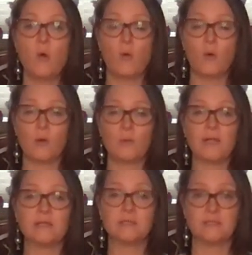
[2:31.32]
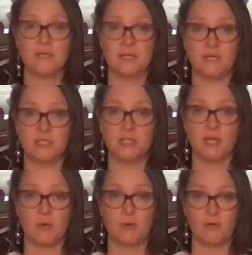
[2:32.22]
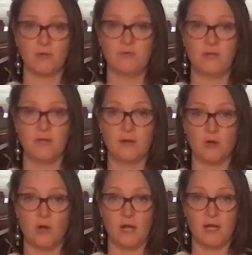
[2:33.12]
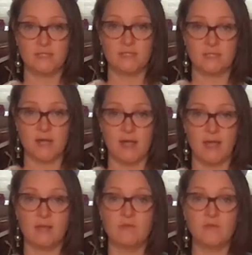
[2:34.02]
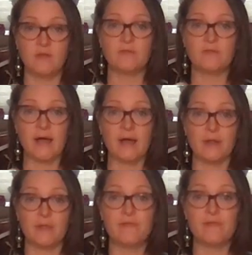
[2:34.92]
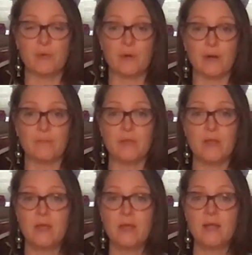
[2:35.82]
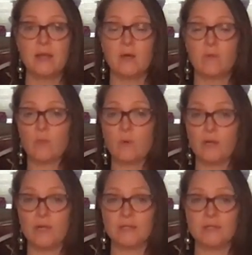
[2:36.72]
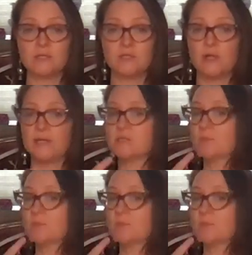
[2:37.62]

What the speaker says: or we can sit in a chair with our feet uncrossed and the feet flat on the floor. Now, when we're in this straight